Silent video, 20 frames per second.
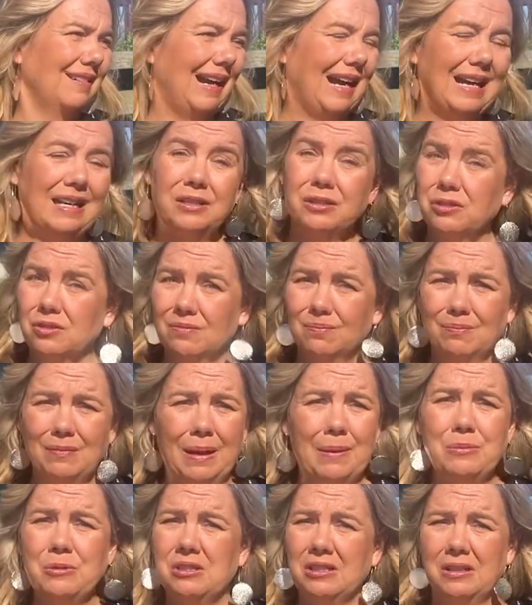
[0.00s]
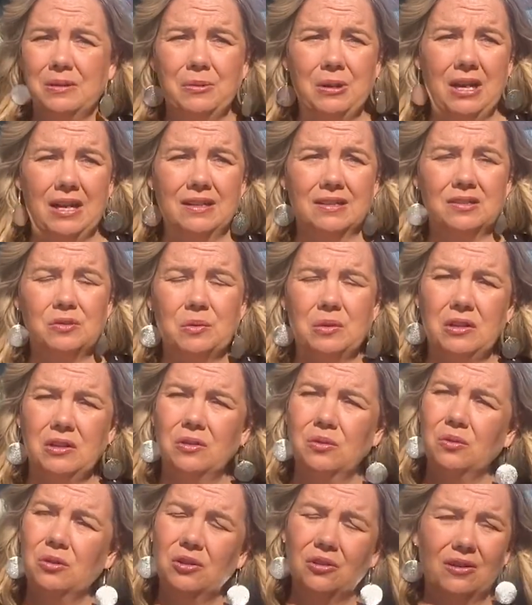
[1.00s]
I'm just gonna be honest with
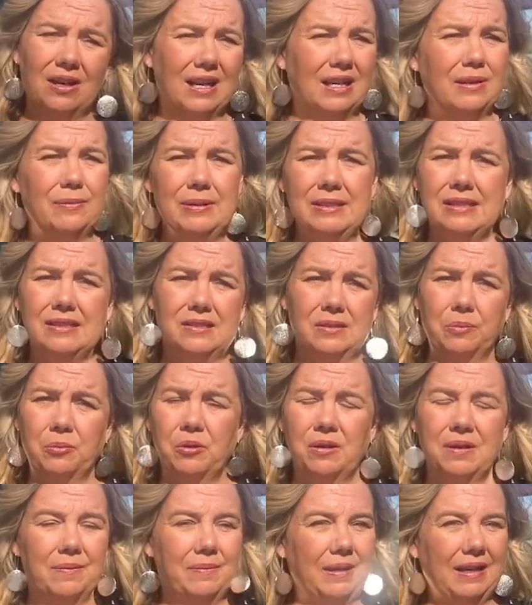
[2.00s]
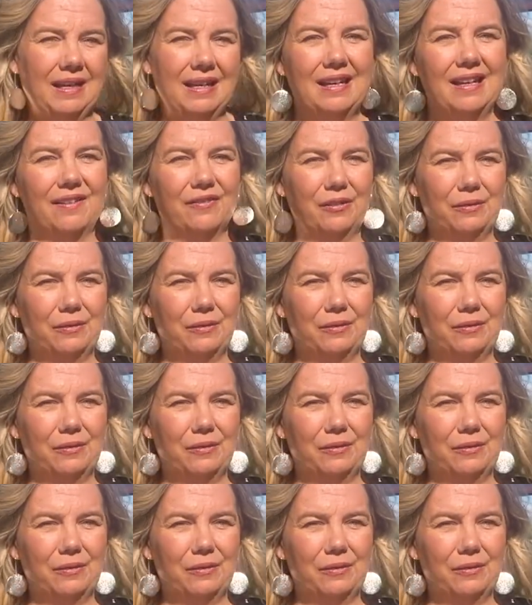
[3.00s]
you, you're not gonna be disappointed by any of